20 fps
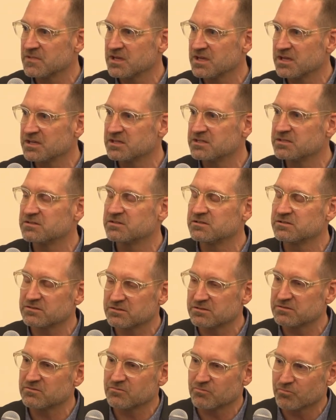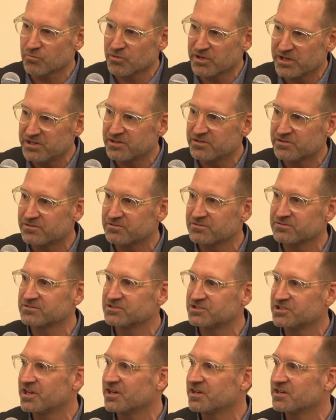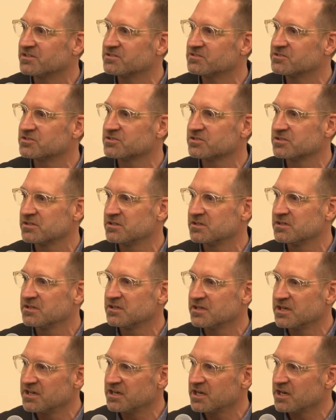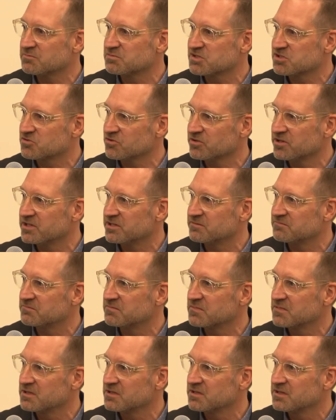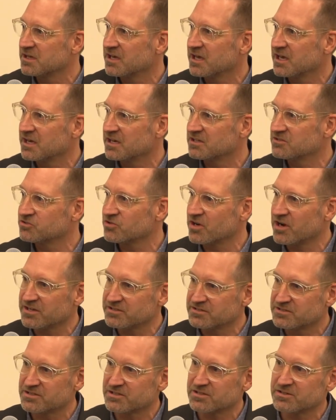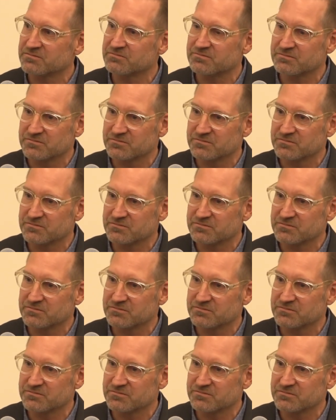in real change, getting upstream and trying to